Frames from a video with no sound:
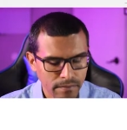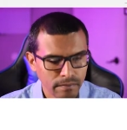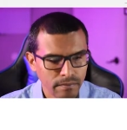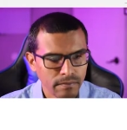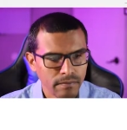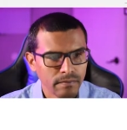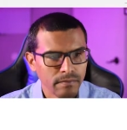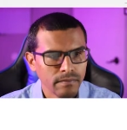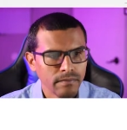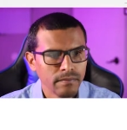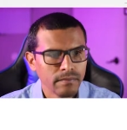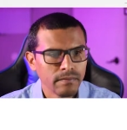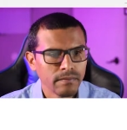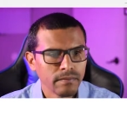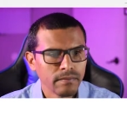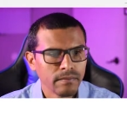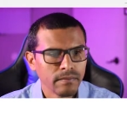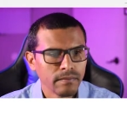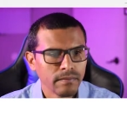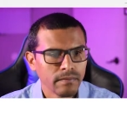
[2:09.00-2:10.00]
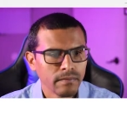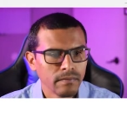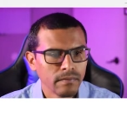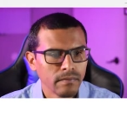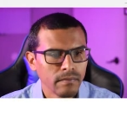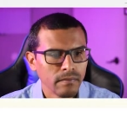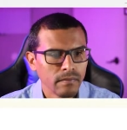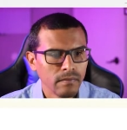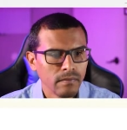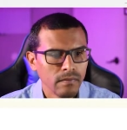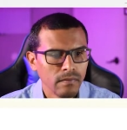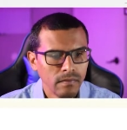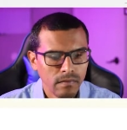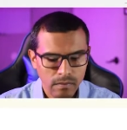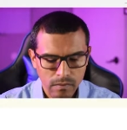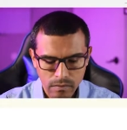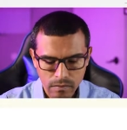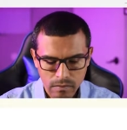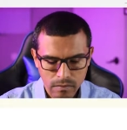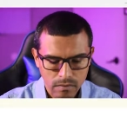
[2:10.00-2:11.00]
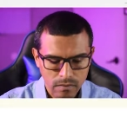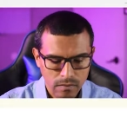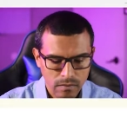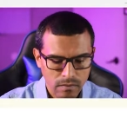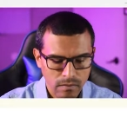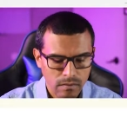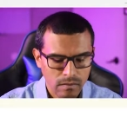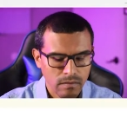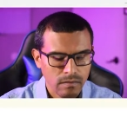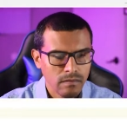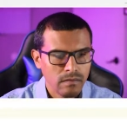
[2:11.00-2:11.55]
No one is speaking in this clip.